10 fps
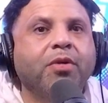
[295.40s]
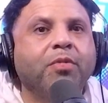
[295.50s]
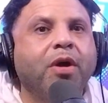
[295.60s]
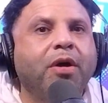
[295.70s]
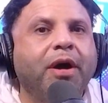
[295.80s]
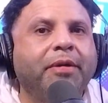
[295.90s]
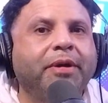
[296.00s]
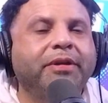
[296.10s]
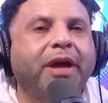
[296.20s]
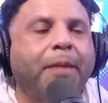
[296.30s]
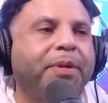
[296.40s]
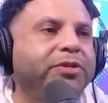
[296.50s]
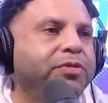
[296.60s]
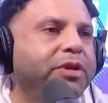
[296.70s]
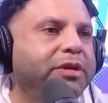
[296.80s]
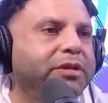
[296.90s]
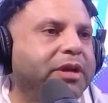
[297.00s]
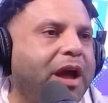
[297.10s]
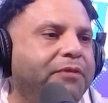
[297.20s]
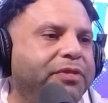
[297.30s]
well, I've been doing
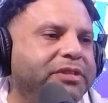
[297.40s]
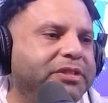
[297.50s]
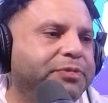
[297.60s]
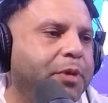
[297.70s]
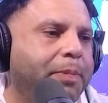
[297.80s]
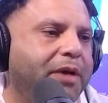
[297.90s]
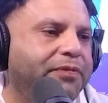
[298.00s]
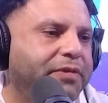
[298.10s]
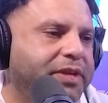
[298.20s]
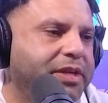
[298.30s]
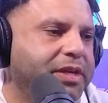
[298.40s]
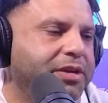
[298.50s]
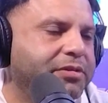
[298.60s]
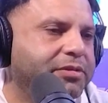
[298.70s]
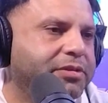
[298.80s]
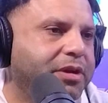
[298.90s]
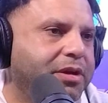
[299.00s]
conferences for about 15 years.